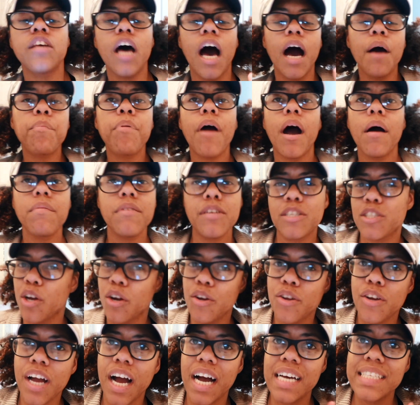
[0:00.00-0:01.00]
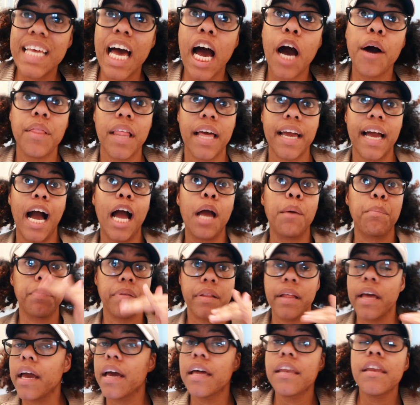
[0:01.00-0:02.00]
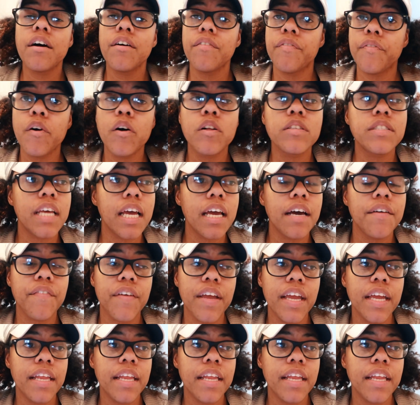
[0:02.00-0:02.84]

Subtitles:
So I'll probably show you guys how like I plan a full day of